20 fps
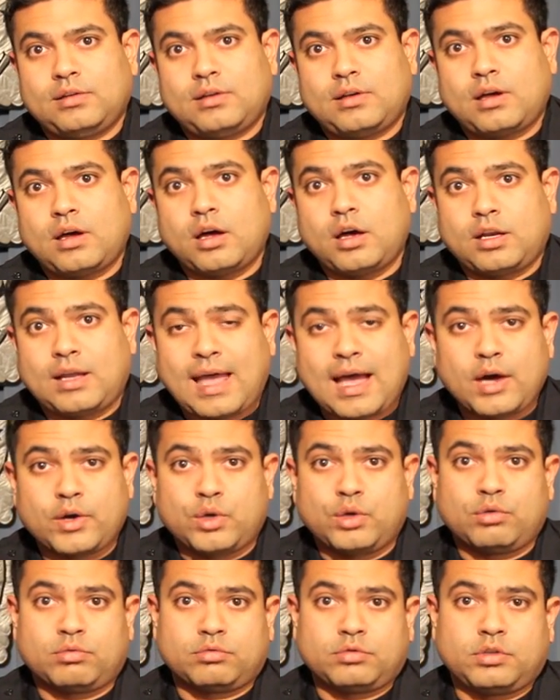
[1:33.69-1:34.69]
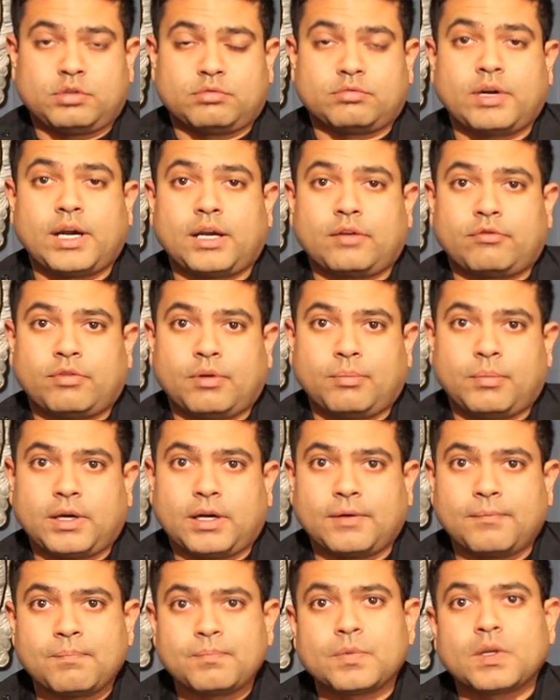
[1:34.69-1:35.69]
on how you, you rank from
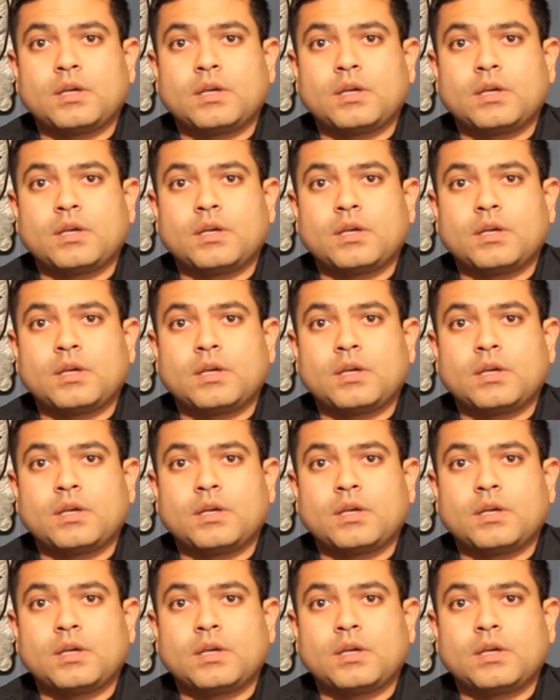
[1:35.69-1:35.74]
there.